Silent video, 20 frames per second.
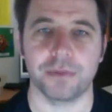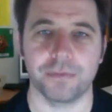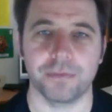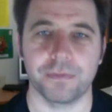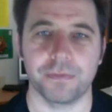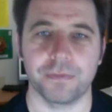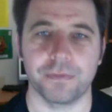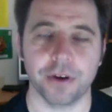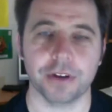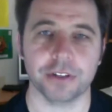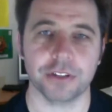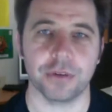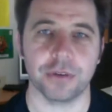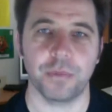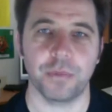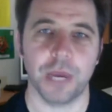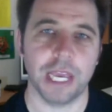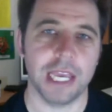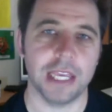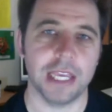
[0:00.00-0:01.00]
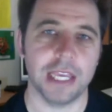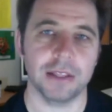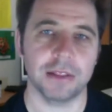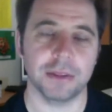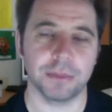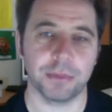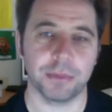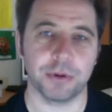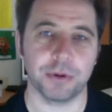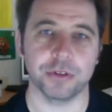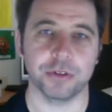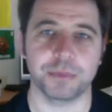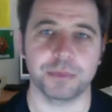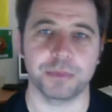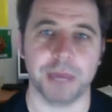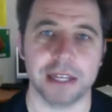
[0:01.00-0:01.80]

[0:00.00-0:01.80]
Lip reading: Focus on where the ball's